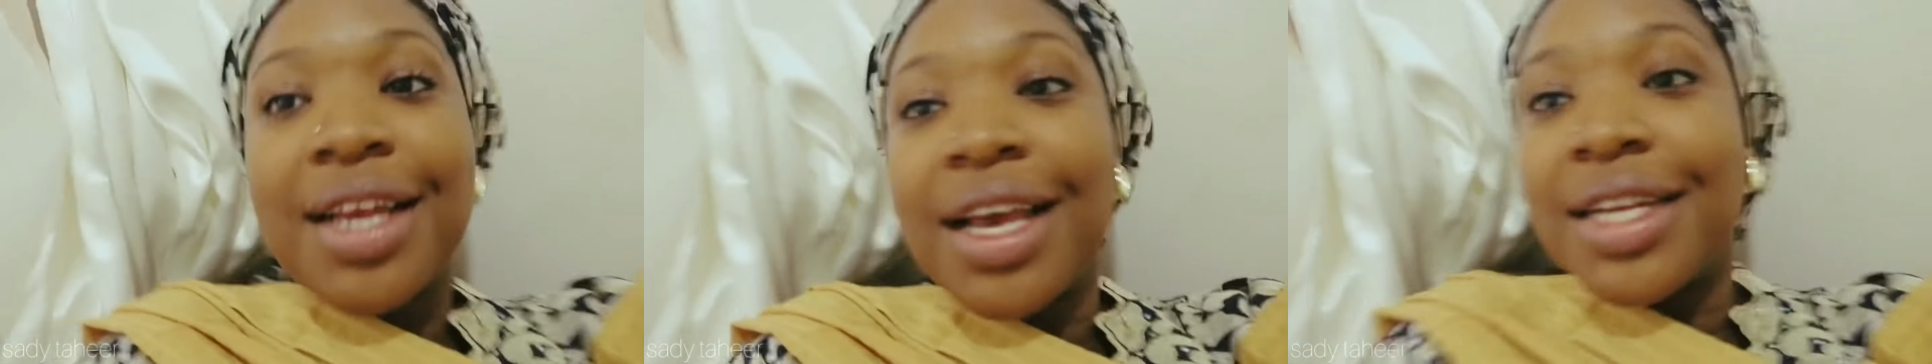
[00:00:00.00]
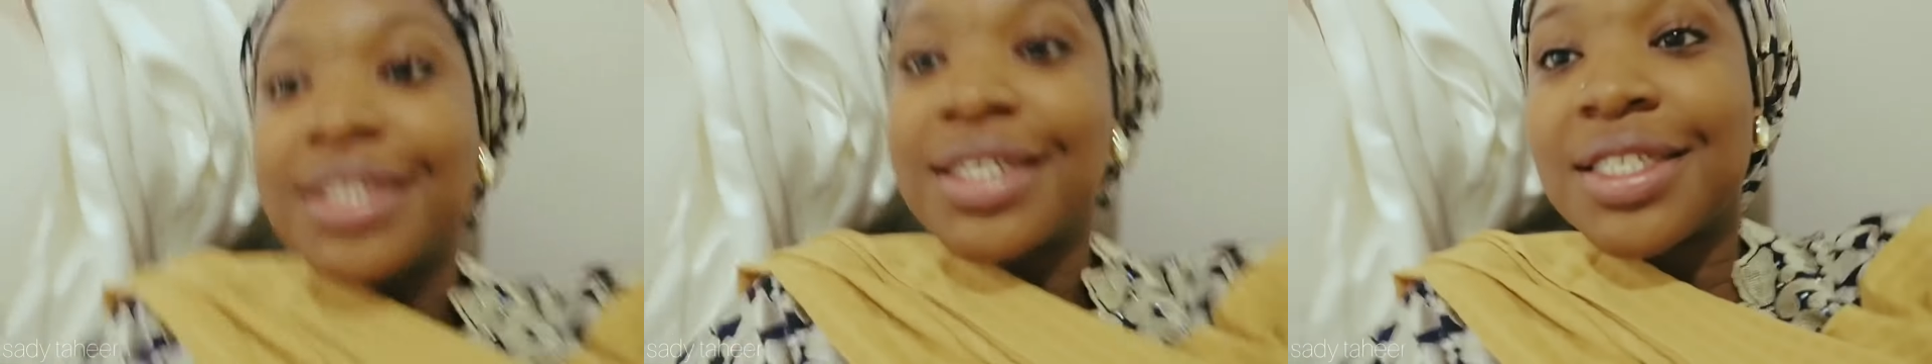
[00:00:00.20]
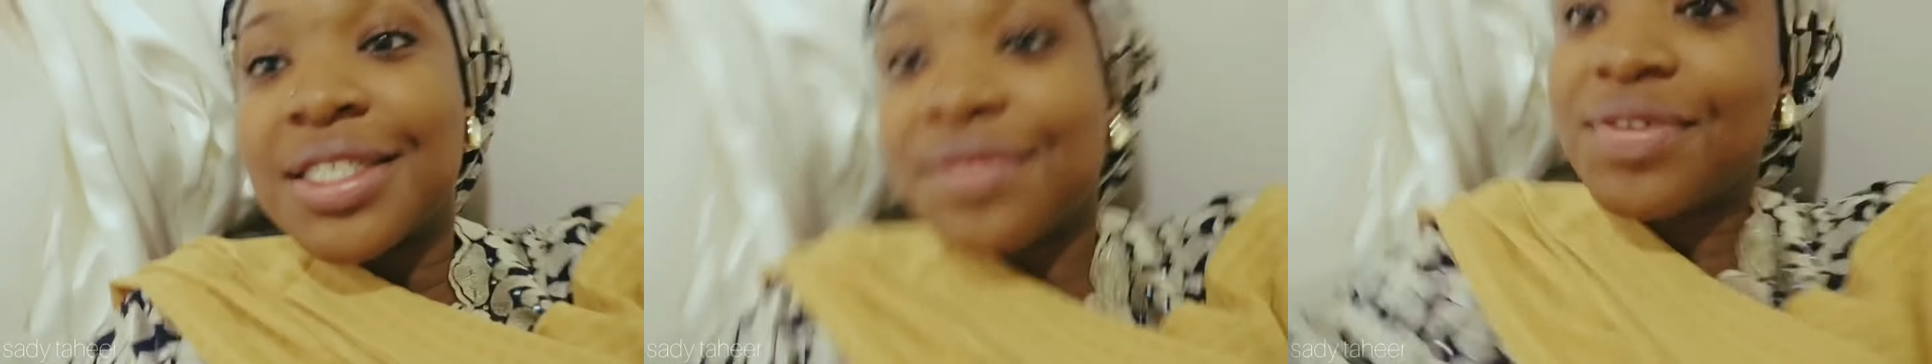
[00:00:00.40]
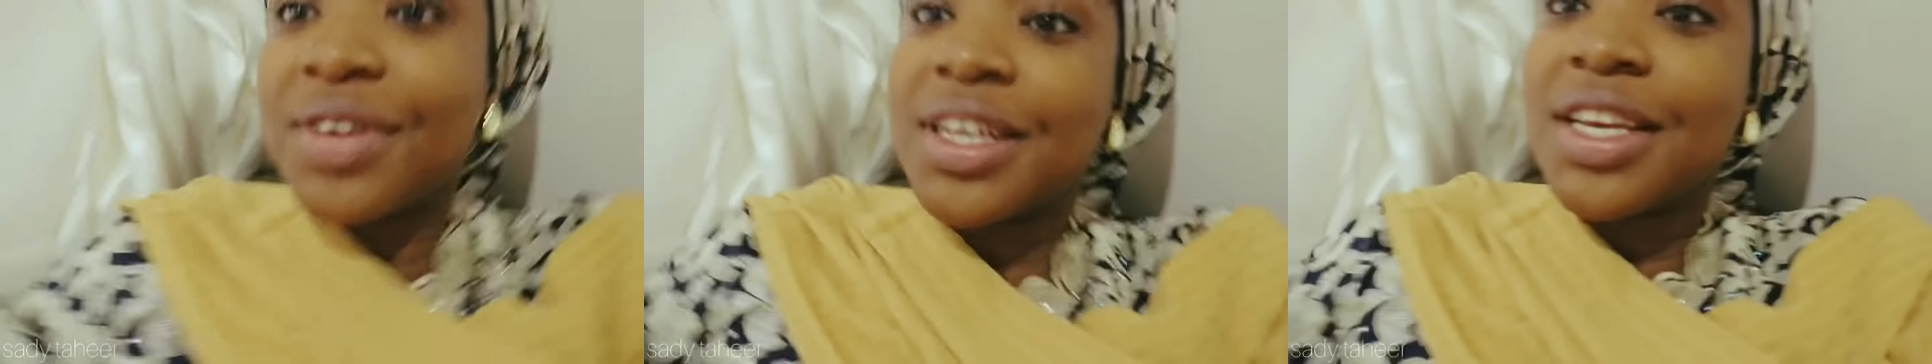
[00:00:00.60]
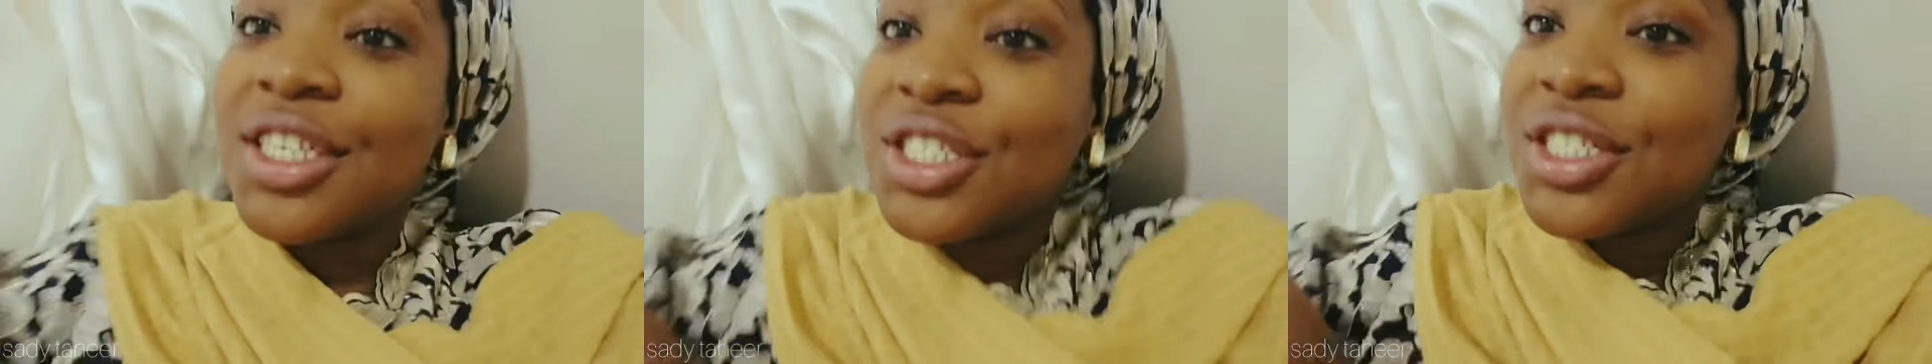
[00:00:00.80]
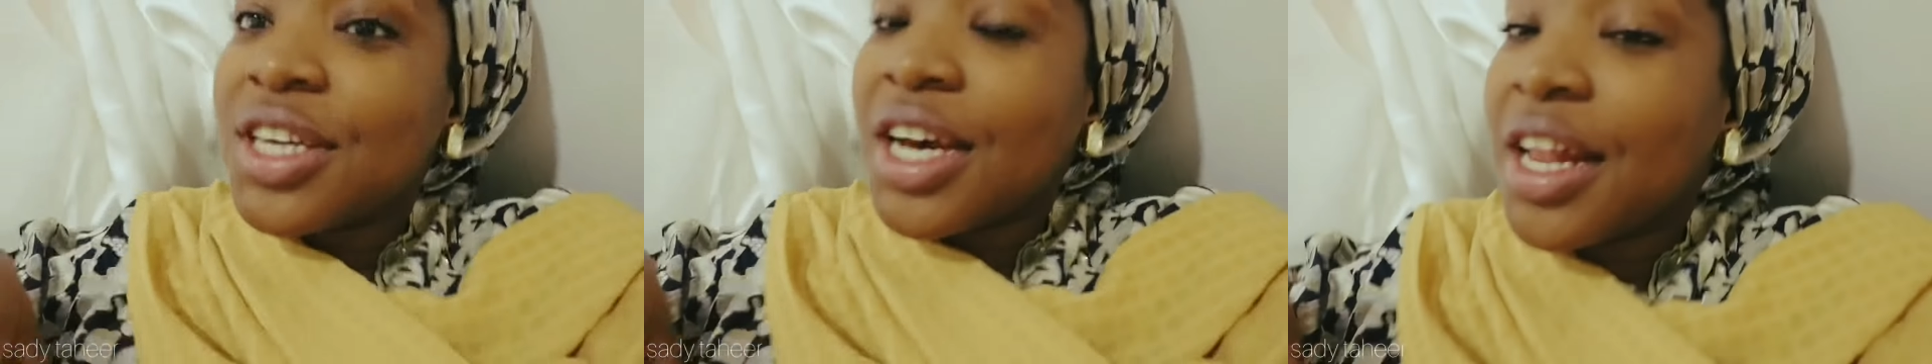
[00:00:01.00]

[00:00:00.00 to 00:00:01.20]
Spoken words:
it is finished.